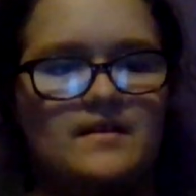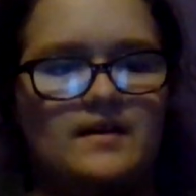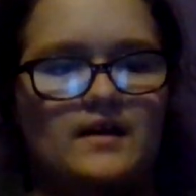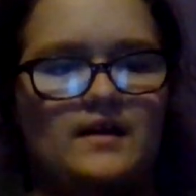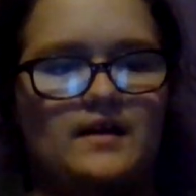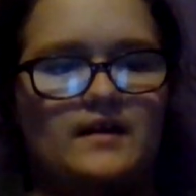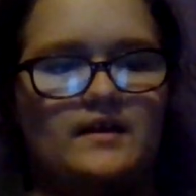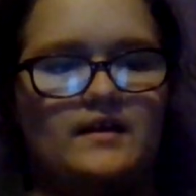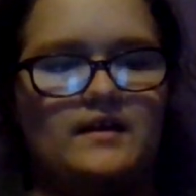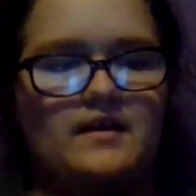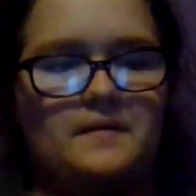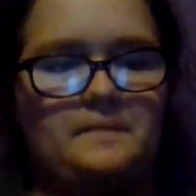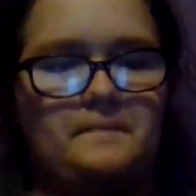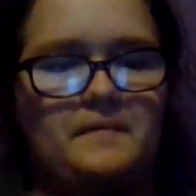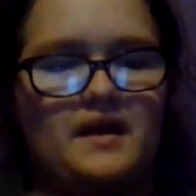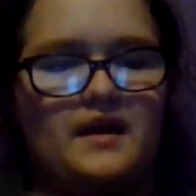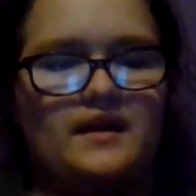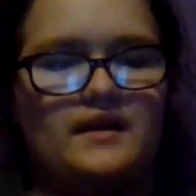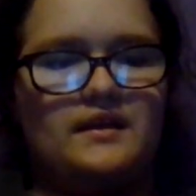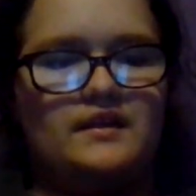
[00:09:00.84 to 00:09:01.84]
I got
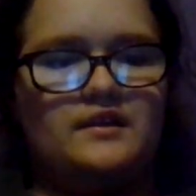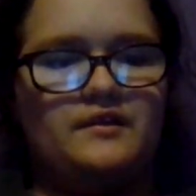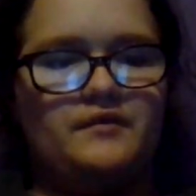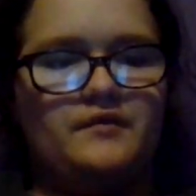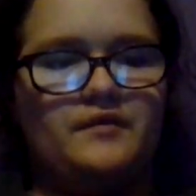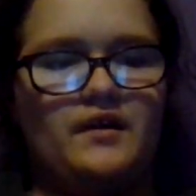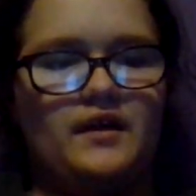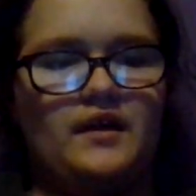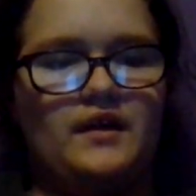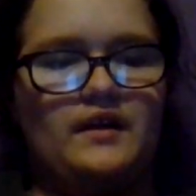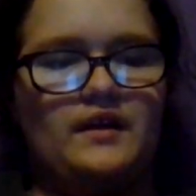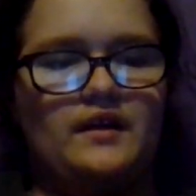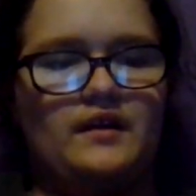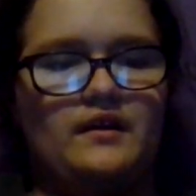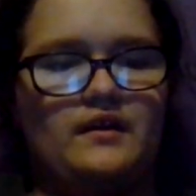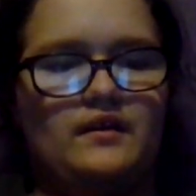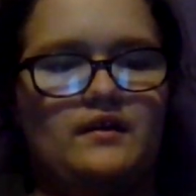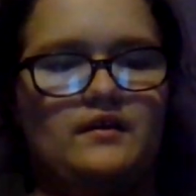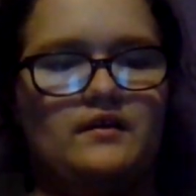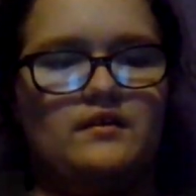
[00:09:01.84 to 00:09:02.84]
back into
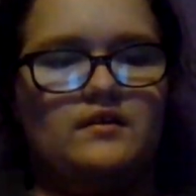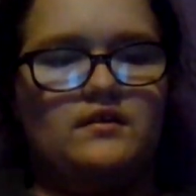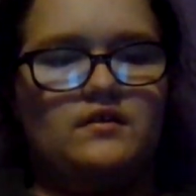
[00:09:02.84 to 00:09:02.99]
writing